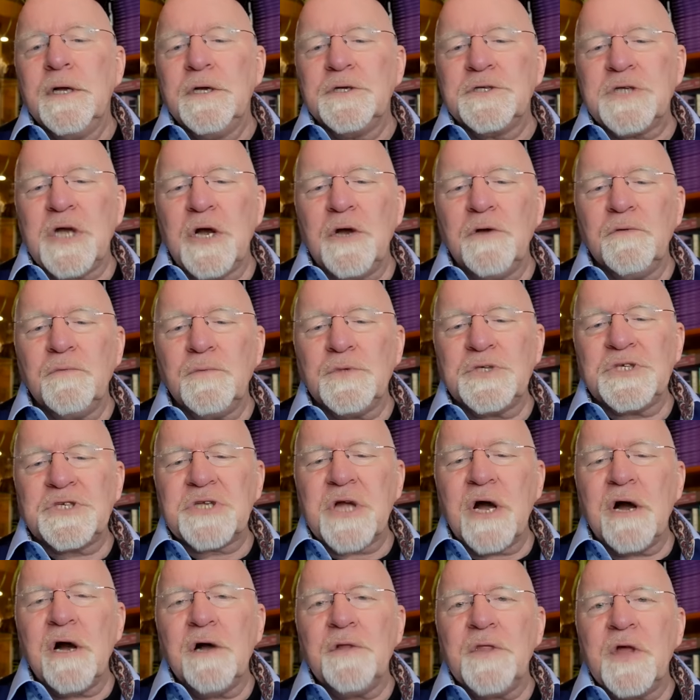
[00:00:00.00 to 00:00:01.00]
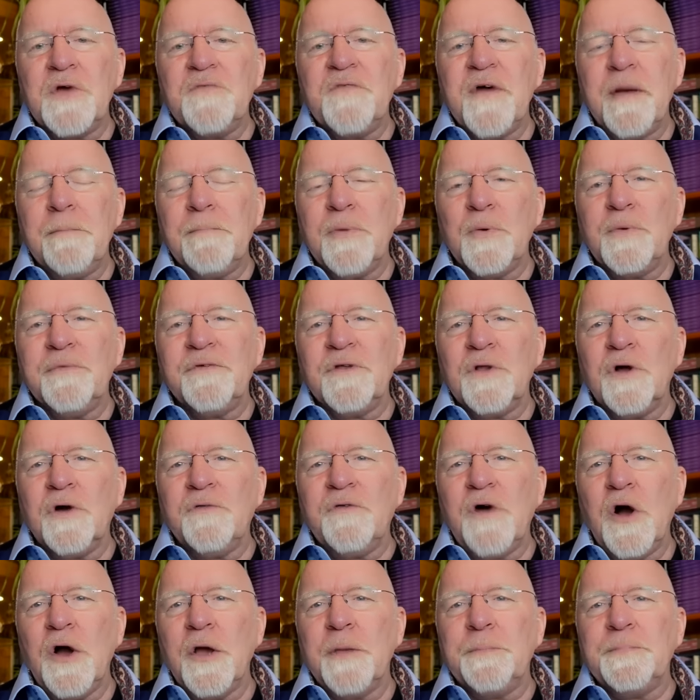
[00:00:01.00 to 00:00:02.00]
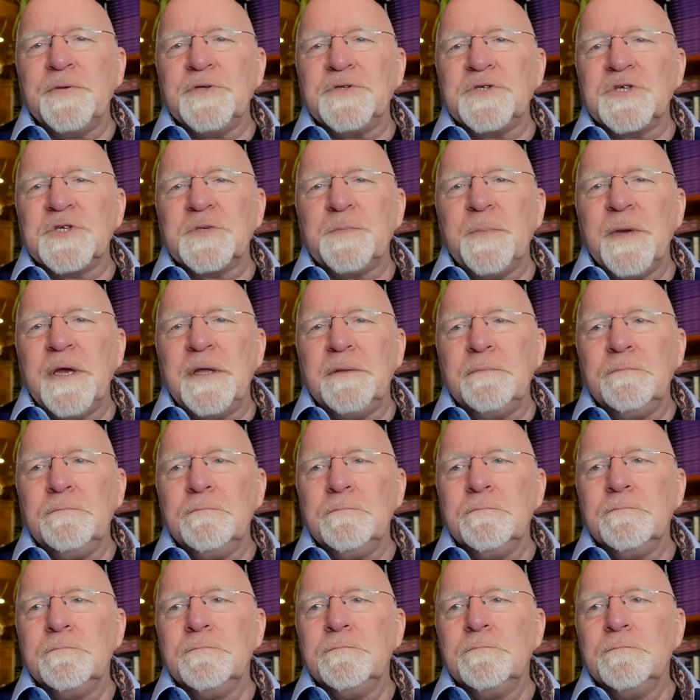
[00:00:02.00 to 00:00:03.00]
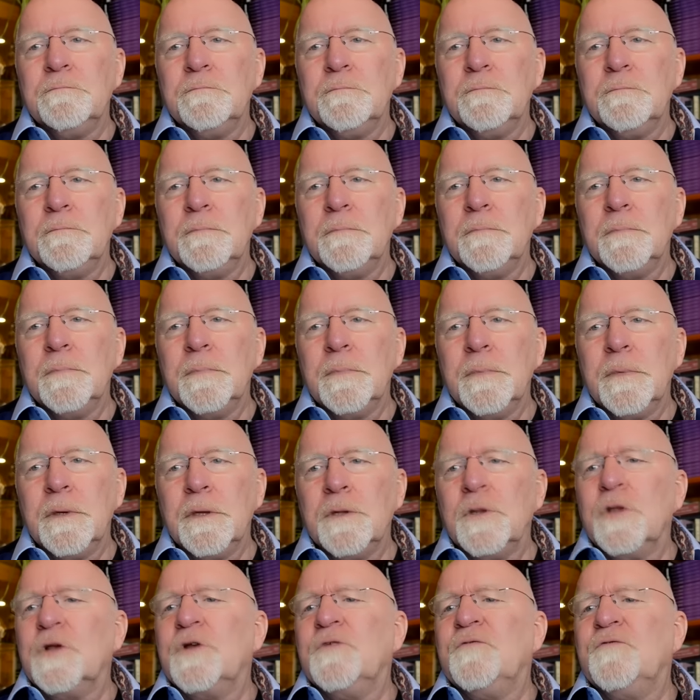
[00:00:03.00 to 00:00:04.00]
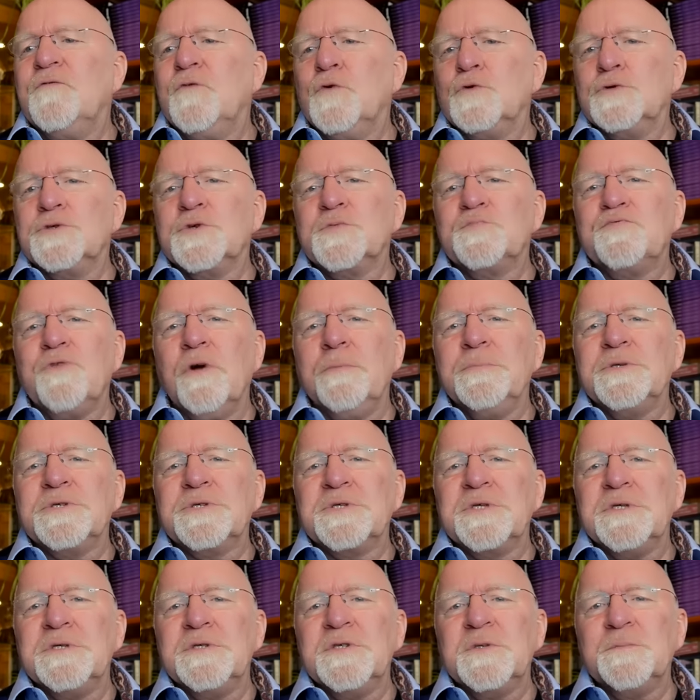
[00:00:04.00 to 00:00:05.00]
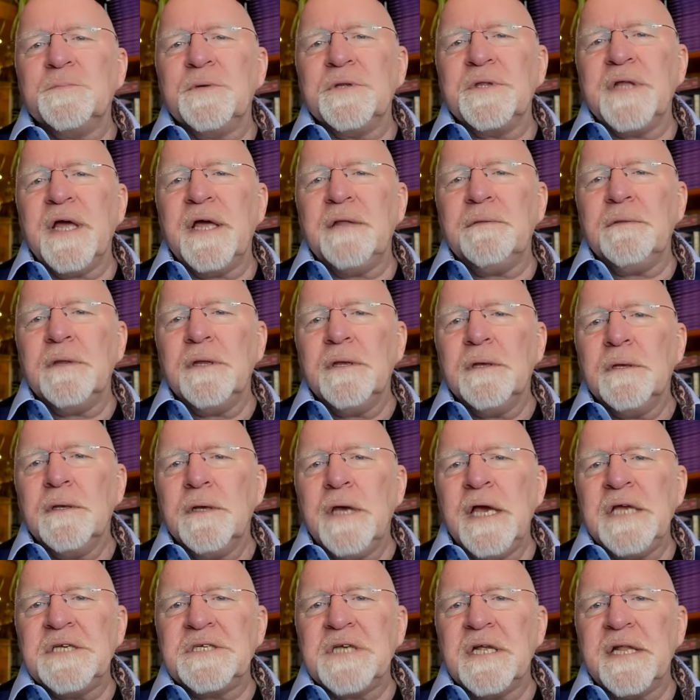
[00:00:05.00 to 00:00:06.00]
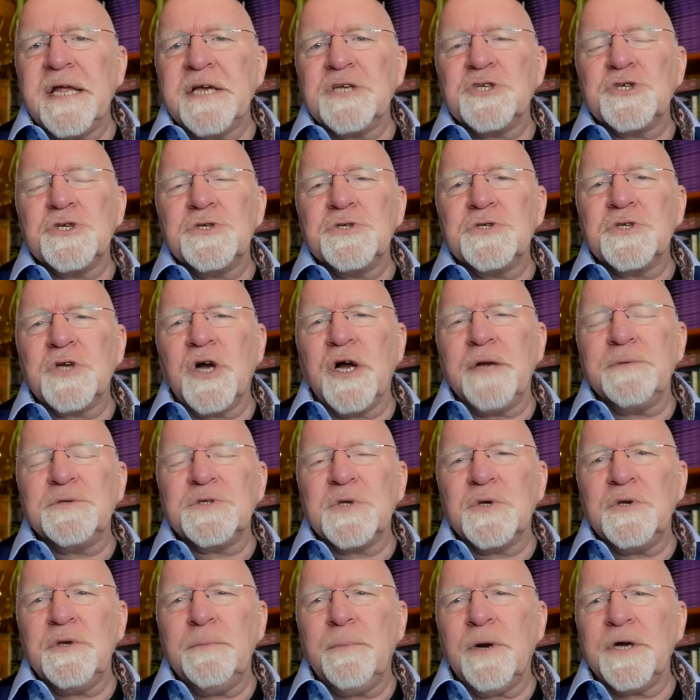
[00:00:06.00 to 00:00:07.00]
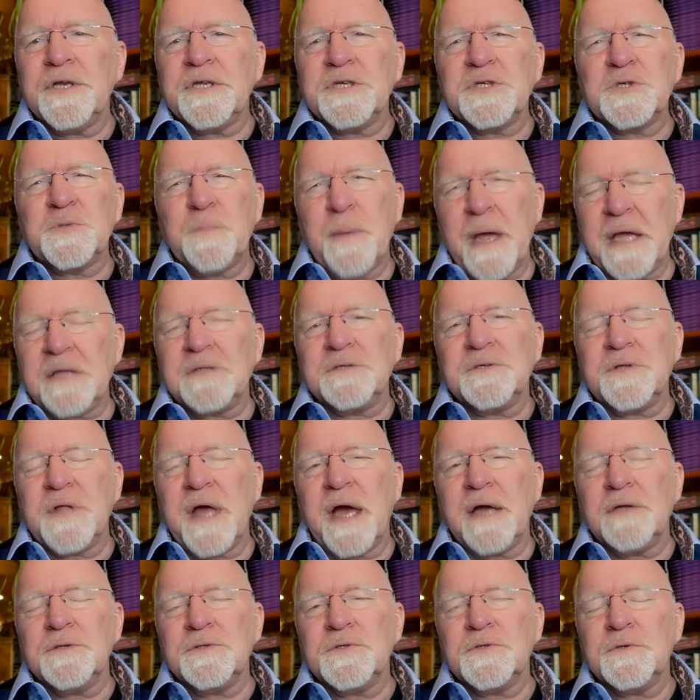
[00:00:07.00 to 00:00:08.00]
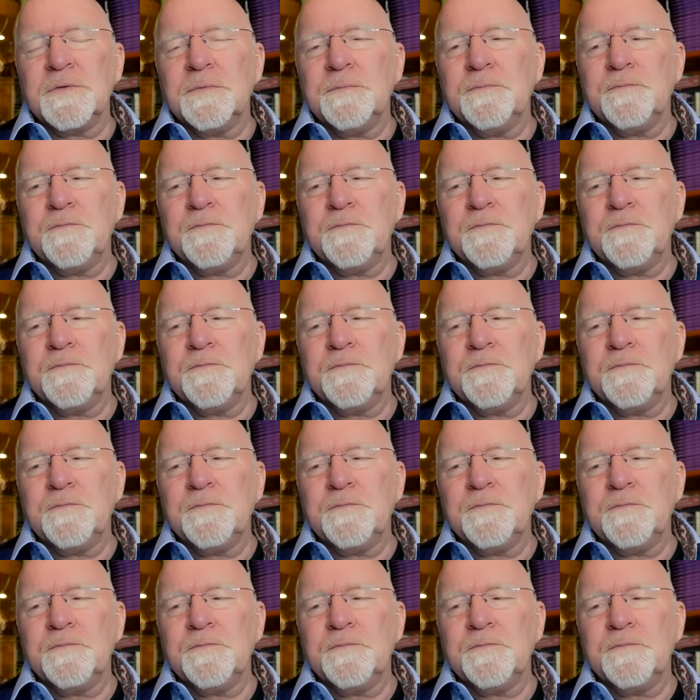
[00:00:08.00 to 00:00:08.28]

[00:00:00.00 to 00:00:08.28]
So we start November with a lot of hype and spin, a lot of false promises, but then it's election time, so you might expect that.